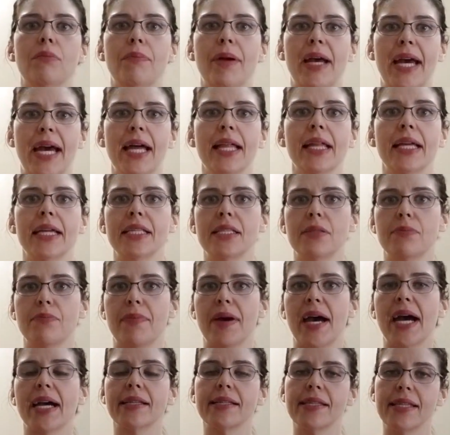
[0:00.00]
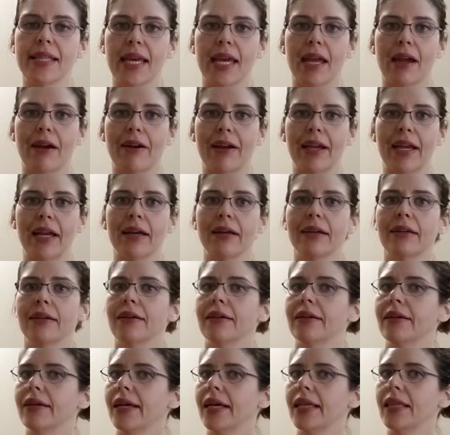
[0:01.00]
balance back to the area
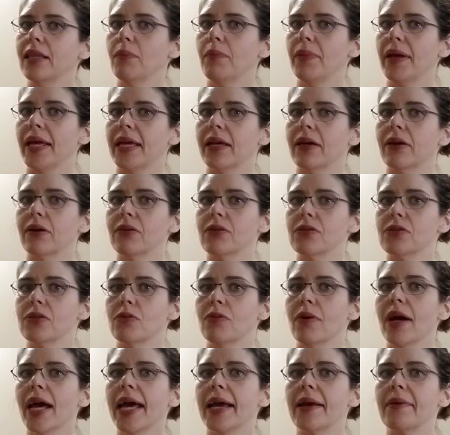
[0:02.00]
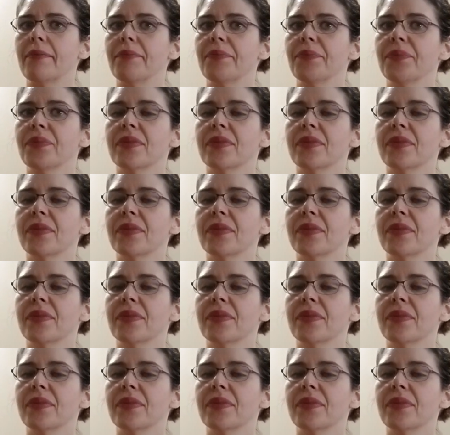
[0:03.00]
and the pain goes away.